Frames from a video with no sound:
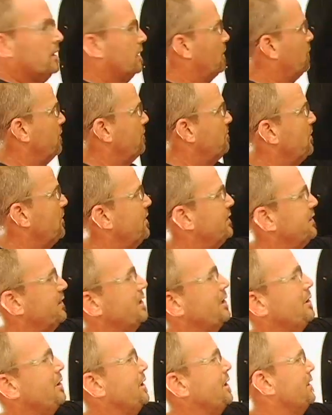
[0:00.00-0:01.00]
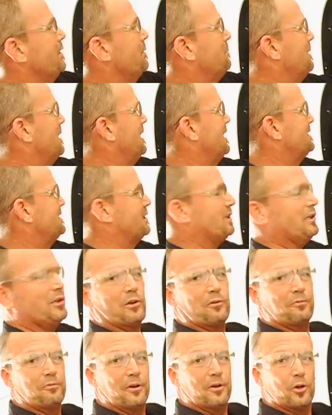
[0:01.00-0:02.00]
And we've marked an area in the plastic
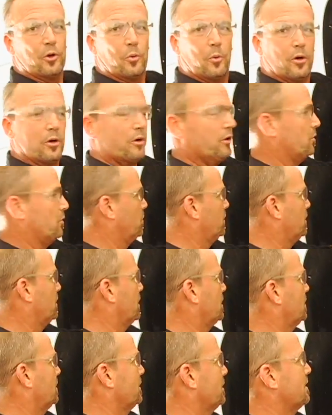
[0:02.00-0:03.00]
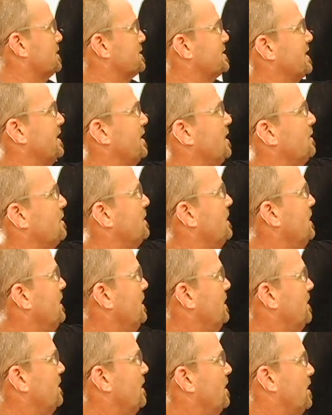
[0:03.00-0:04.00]
inner fender well here that we're going to clearance out.
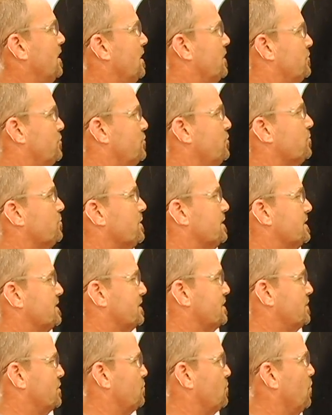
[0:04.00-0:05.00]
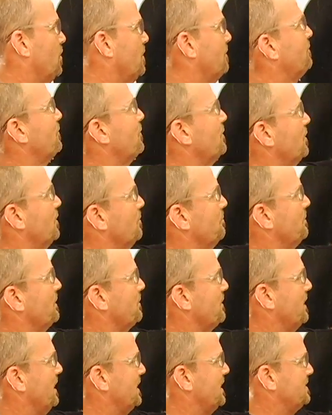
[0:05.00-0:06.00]
2 reasons. One, for a little
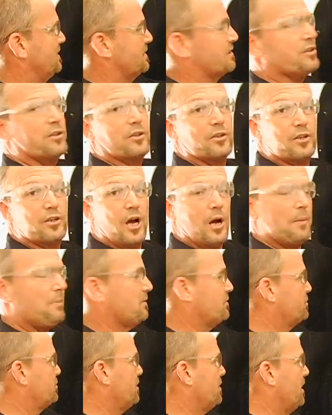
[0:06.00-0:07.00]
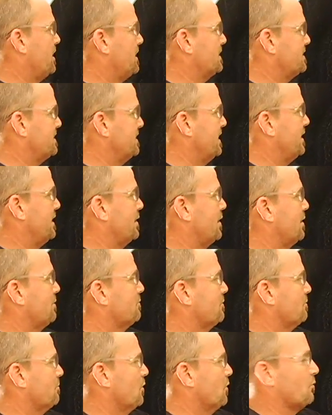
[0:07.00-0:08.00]
better access to the top of the shock, and second, our
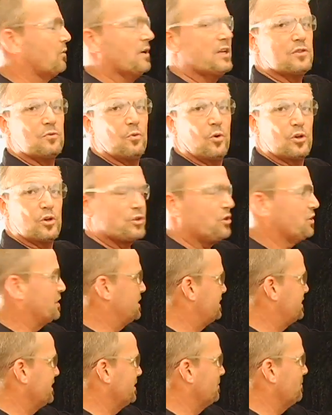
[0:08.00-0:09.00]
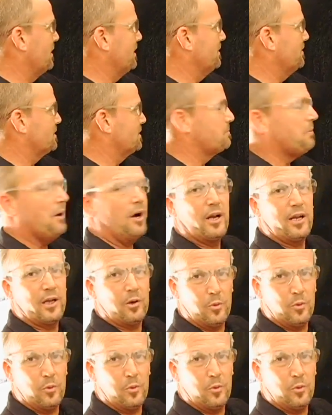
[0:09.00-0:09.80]
remote reservoir is going to sit right in this pocket.